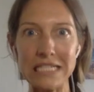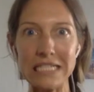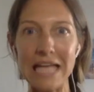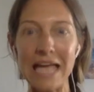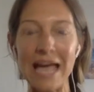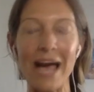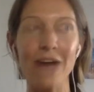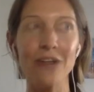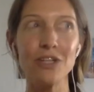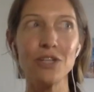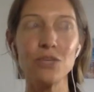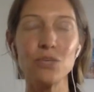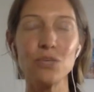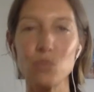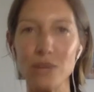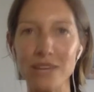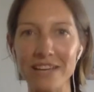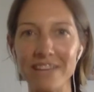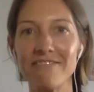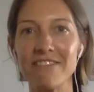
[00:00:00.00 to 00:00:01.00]
how do you
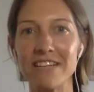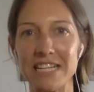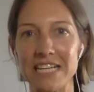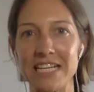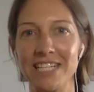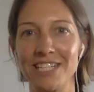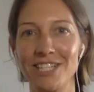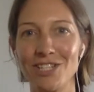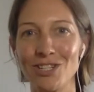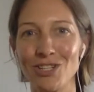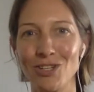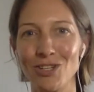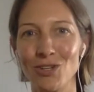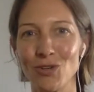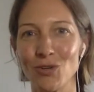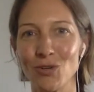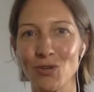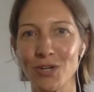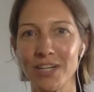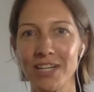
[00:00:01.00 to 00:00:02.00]
weave it into
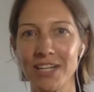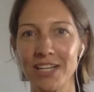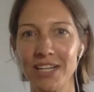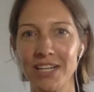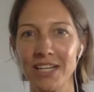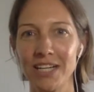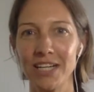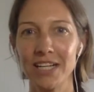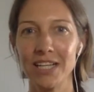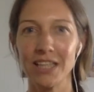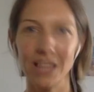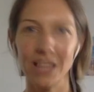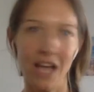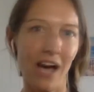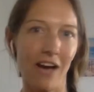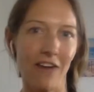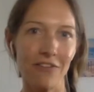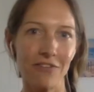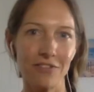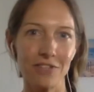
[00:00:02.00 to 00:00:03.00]
your
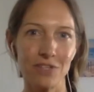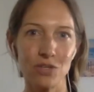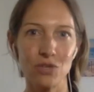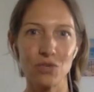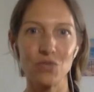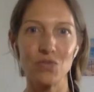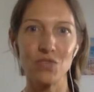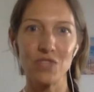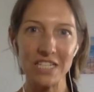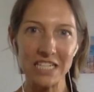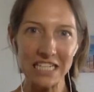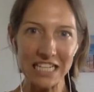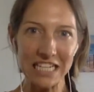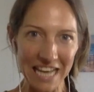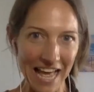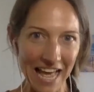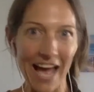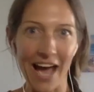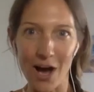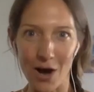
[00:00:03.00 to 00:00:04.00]
life sort of
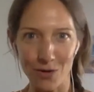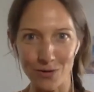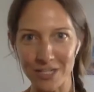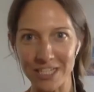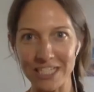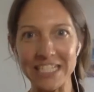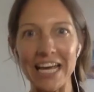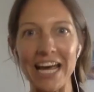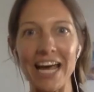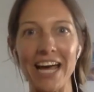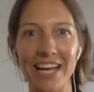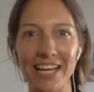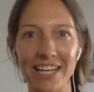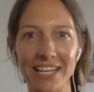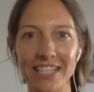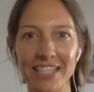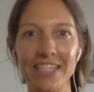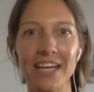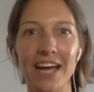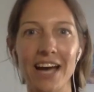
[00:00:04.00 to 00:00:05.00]
now,
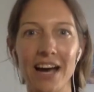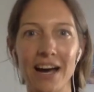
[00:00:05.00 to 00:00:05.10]
today,